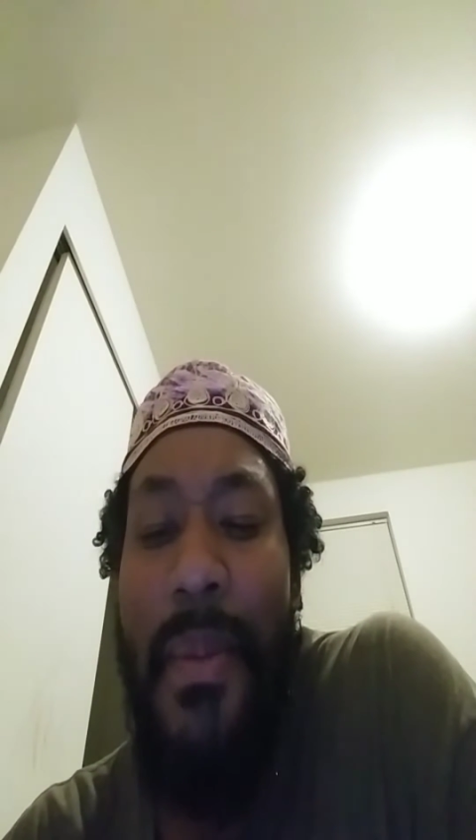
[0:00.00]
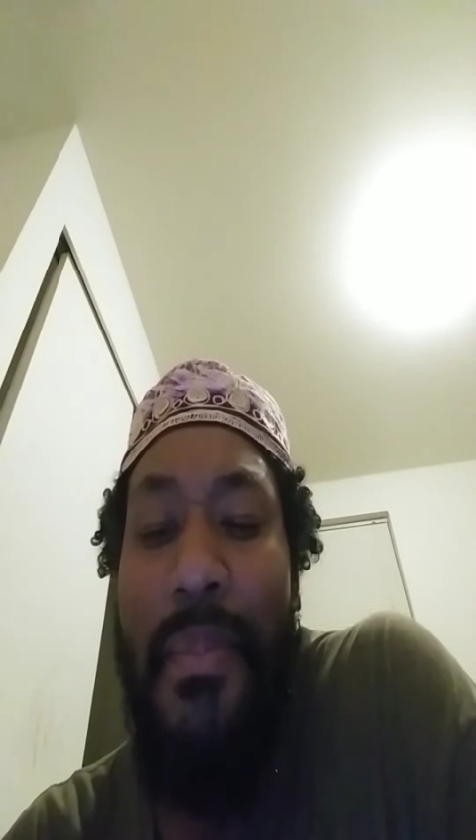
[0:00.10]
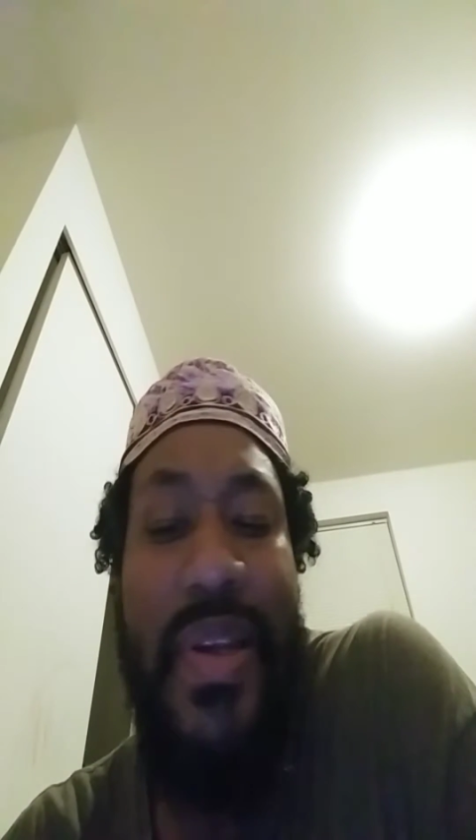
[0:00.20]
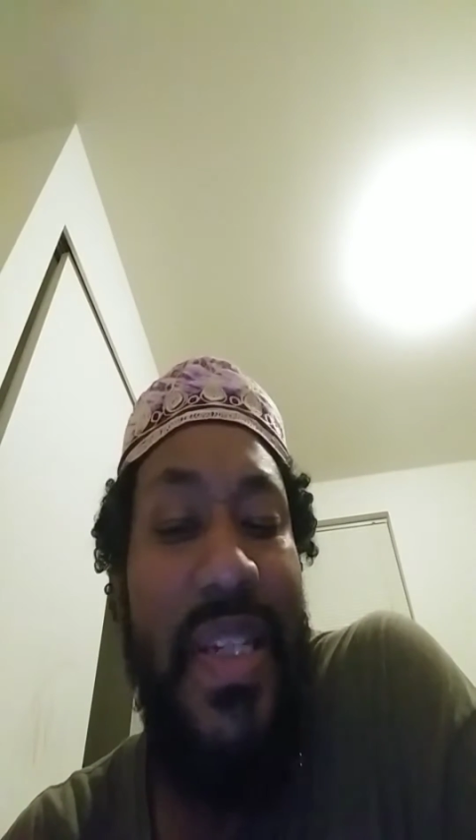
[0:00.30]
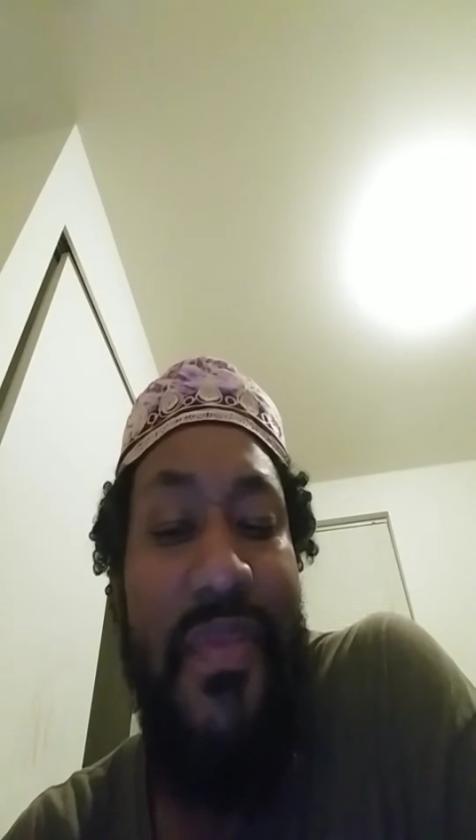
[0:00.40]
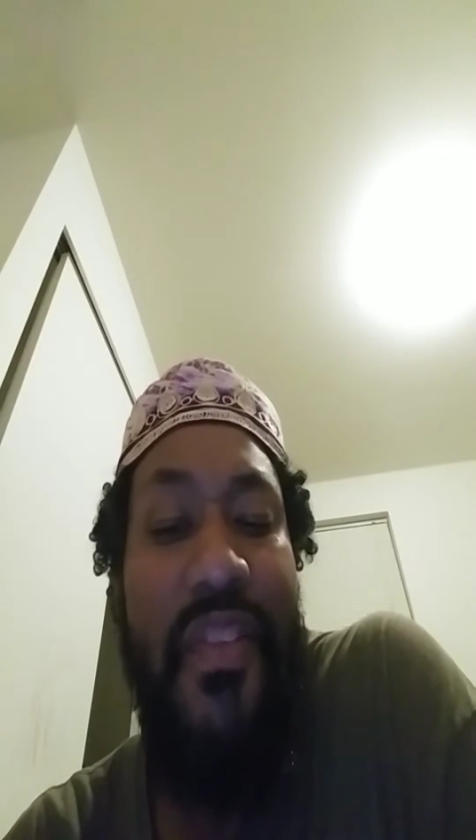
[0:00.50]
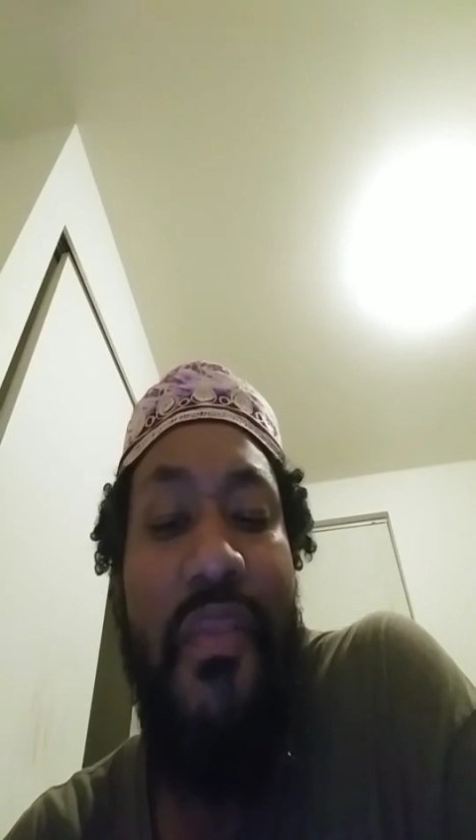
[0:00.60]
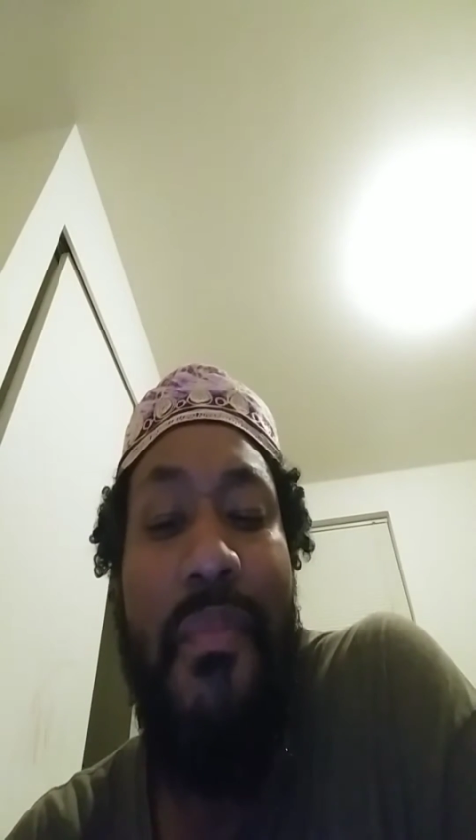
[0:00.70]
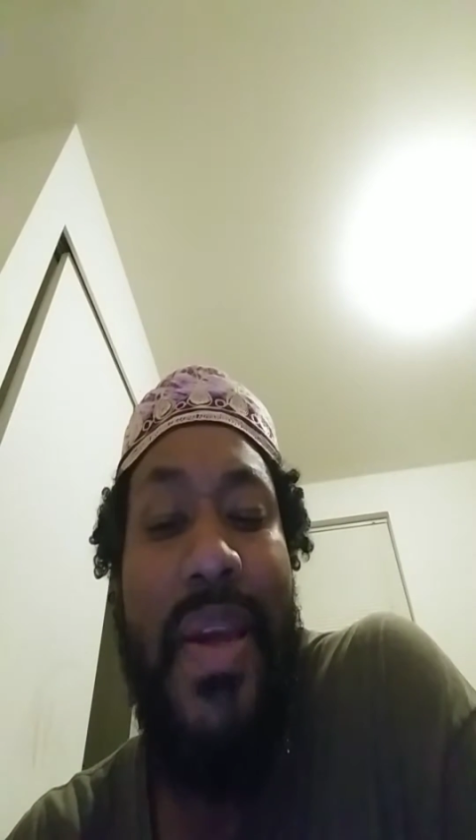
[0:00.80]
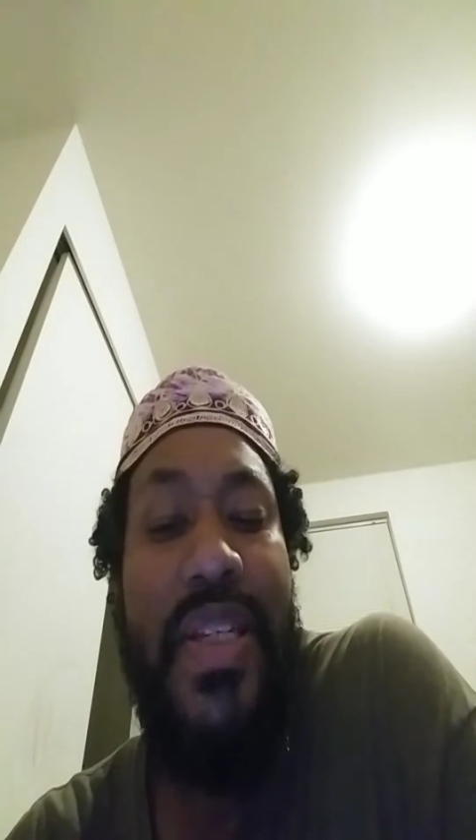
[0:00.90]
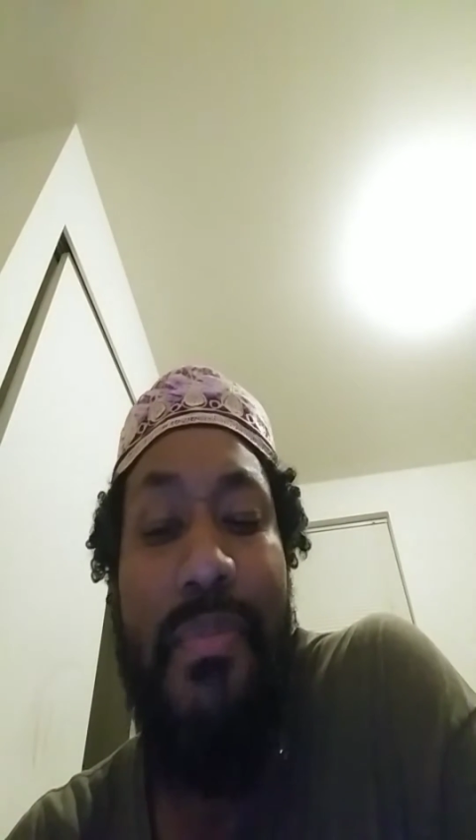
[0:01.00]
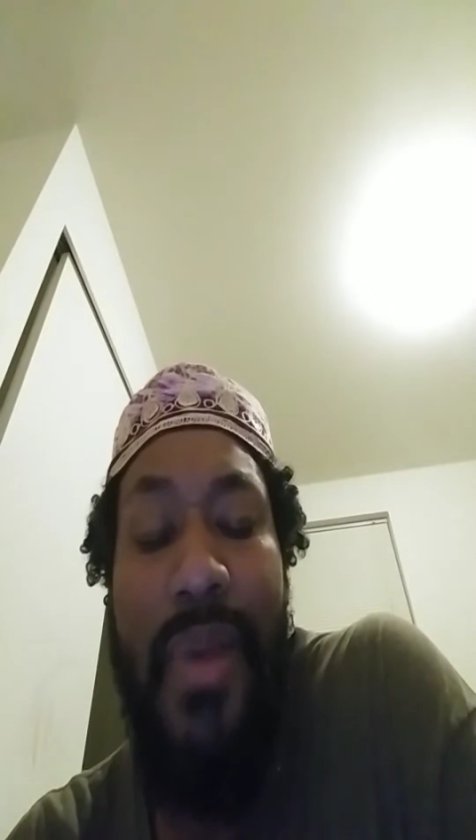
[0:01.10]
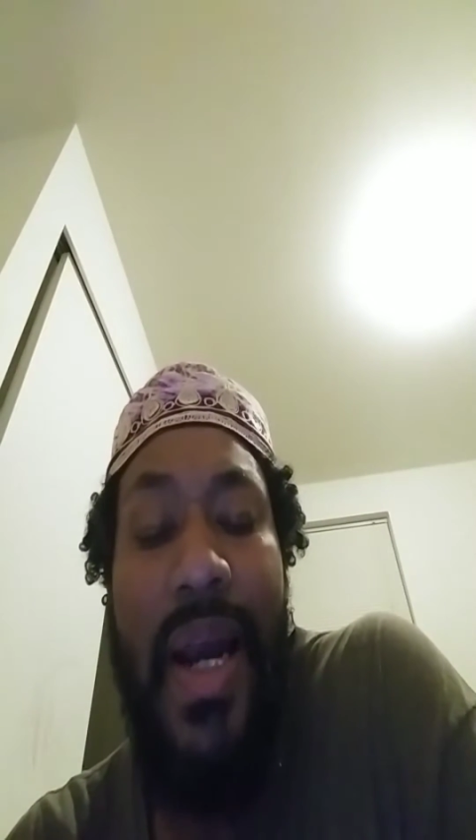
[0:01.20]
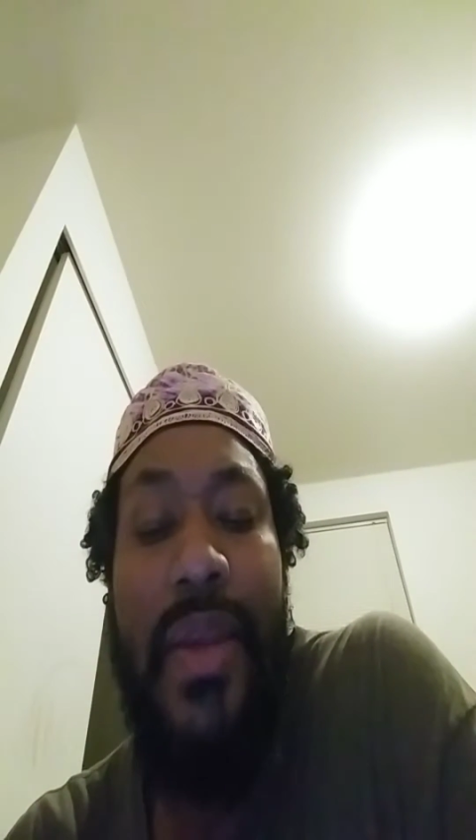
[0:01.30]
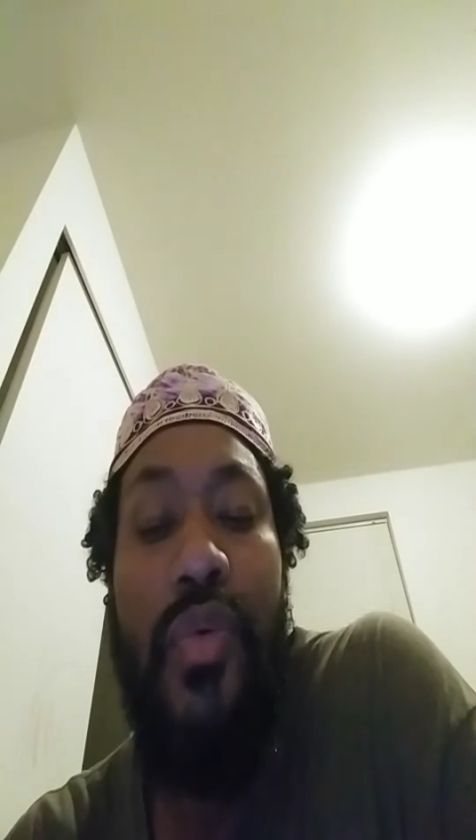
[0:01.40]
piece of information
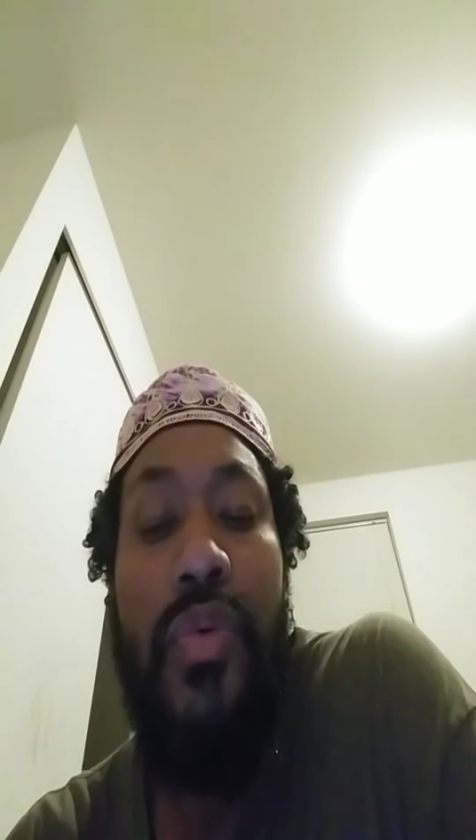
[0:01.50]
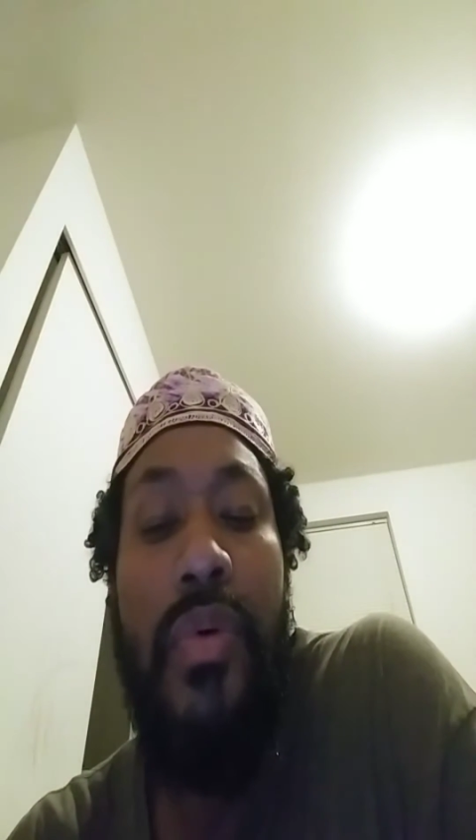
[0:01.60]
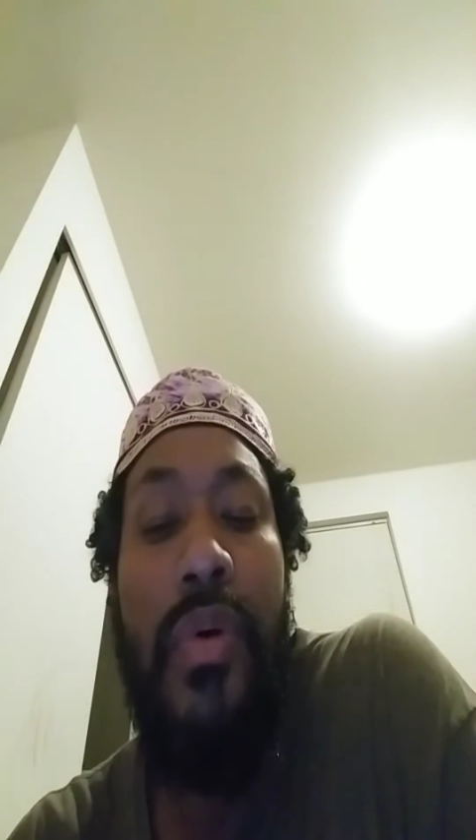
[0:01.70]
by you.